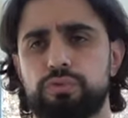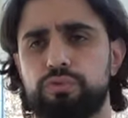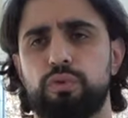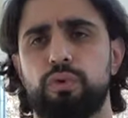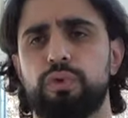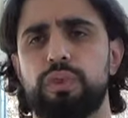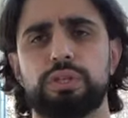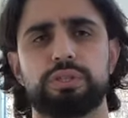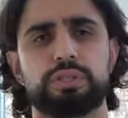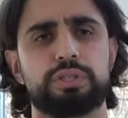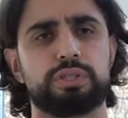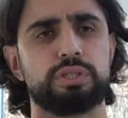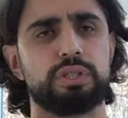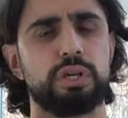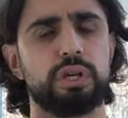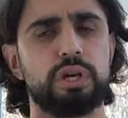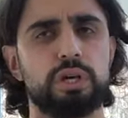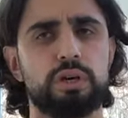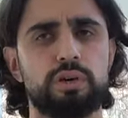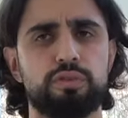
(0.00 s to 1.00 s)
for this
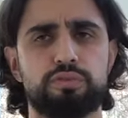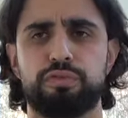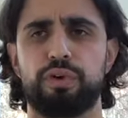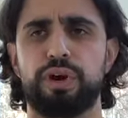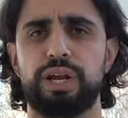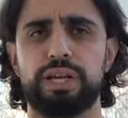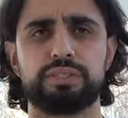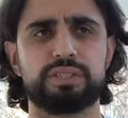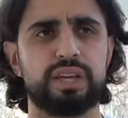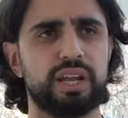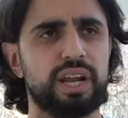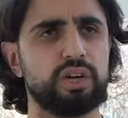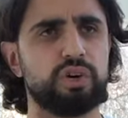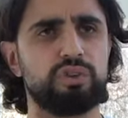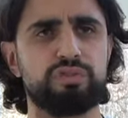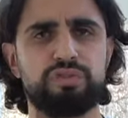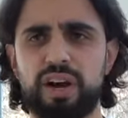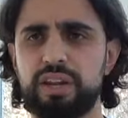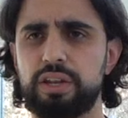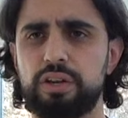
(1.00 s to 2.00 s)
phrase and I
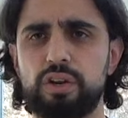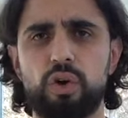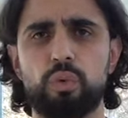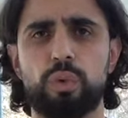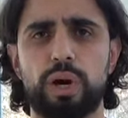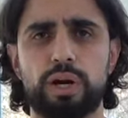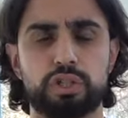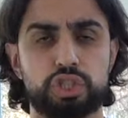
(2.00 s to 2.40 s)
could find it nowhere.